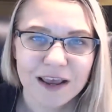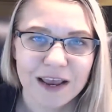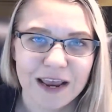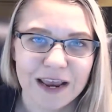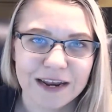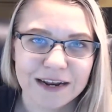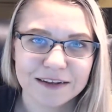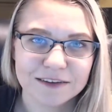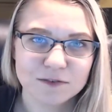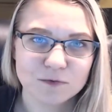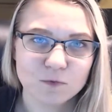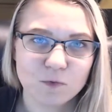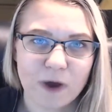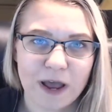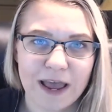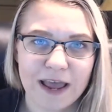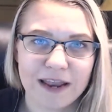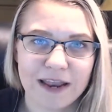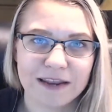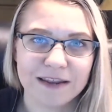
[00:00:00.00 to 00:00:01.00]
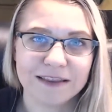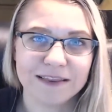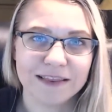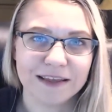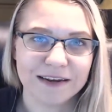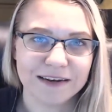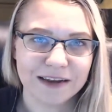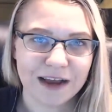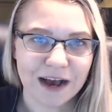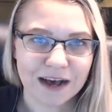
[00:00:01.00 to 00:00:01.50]
It is when the
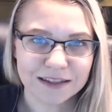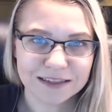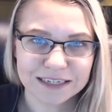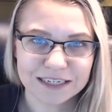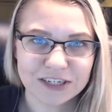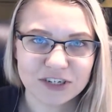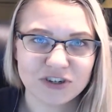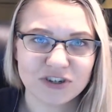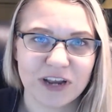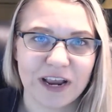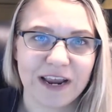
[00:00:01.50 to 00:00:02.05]
knowledge